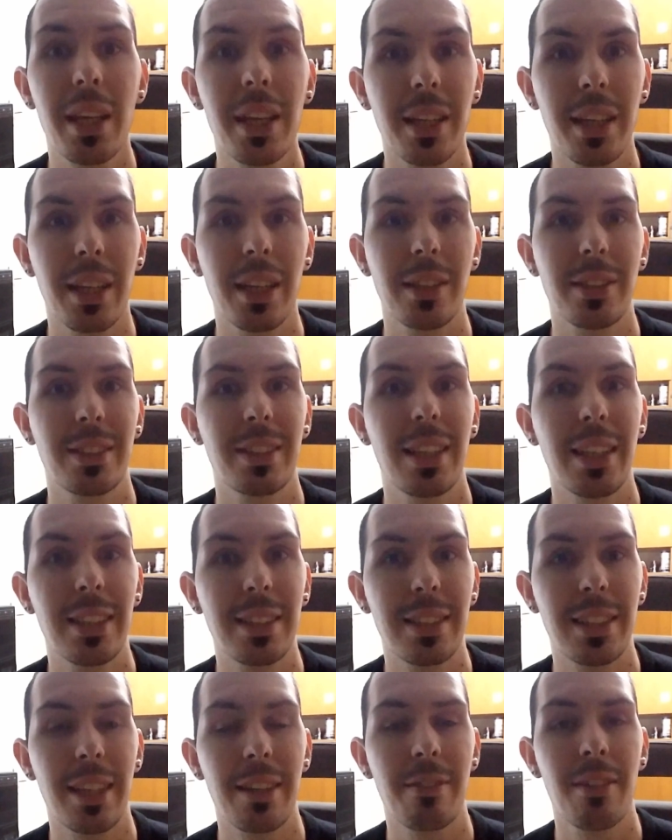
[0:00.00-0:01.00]
take care, stay
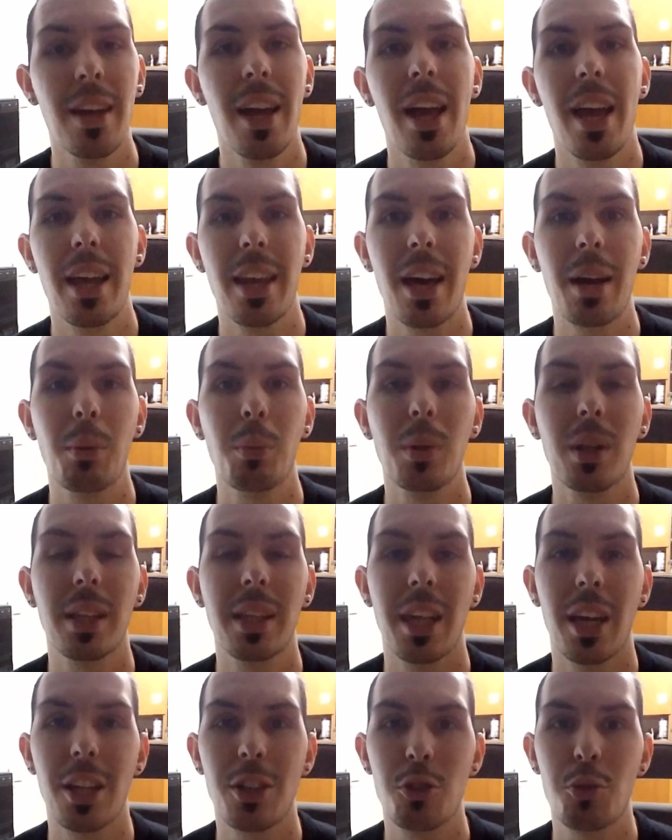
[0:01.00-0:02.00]
safe, and I will
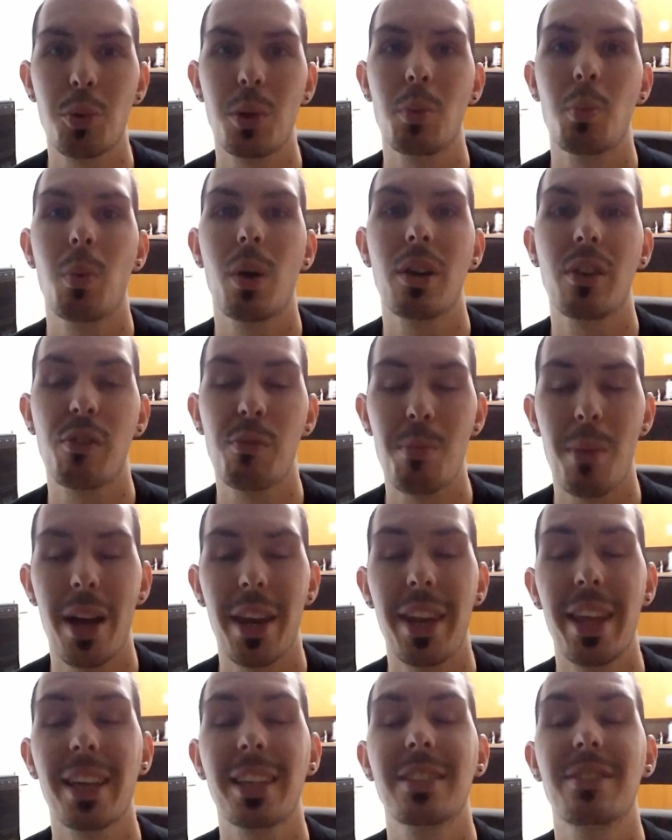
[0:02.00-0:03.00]
catch you in one of my
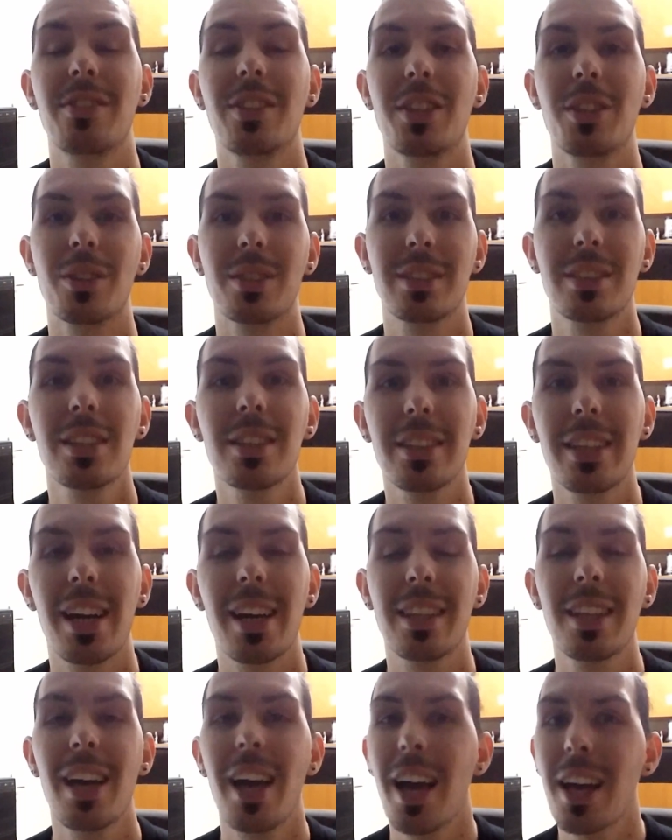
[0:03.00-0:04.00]
next videos. Till
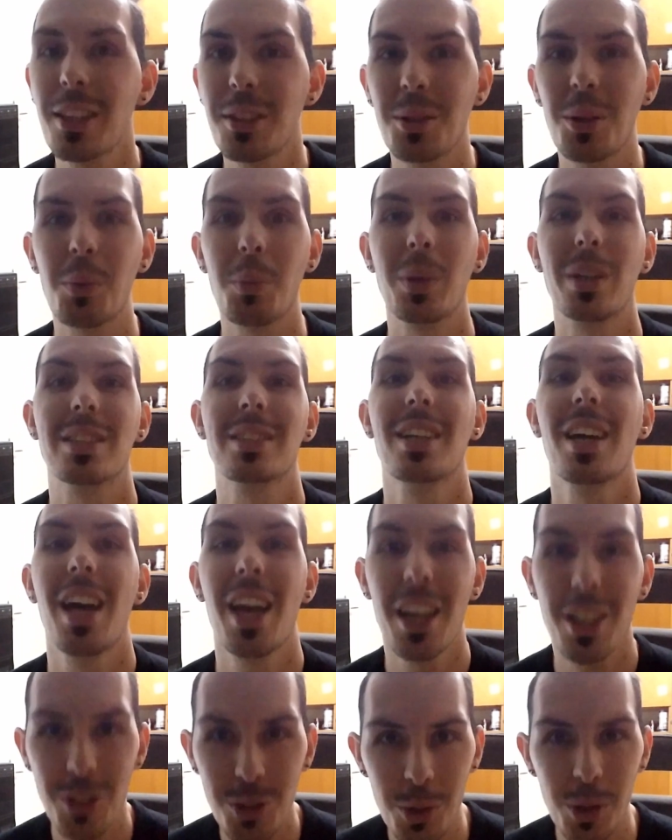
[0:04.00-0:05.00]
that, as always,
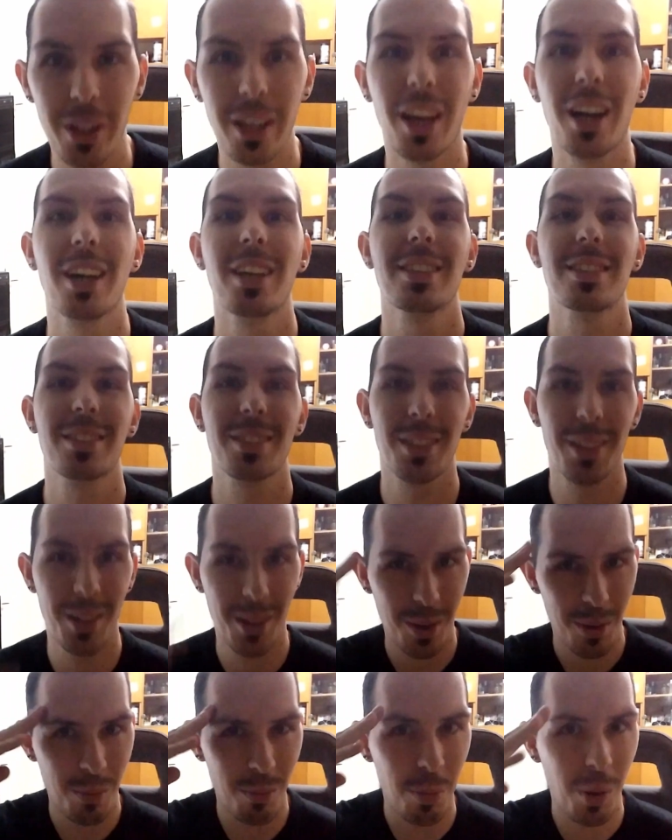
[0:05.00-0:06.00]
enjoy, guys.
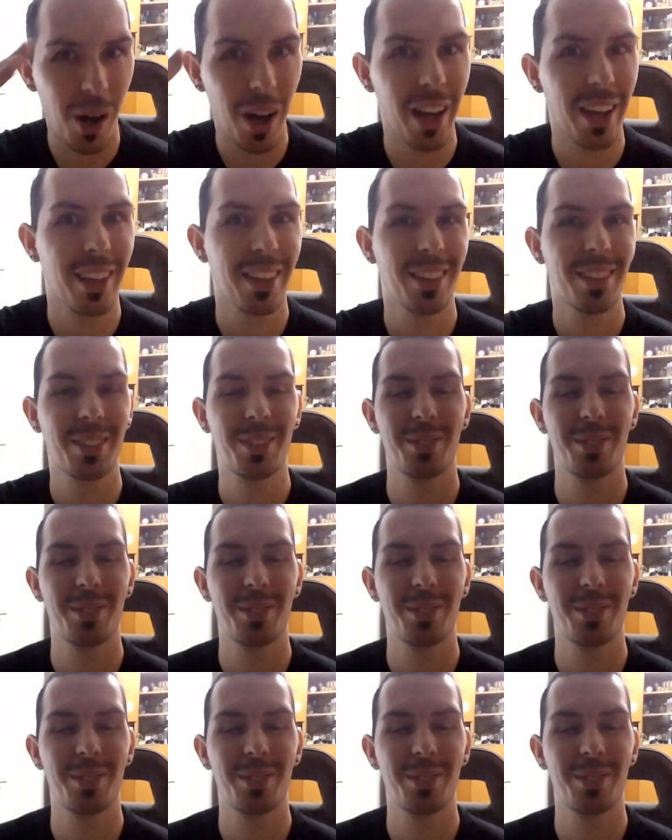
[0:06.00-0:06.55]
Bye.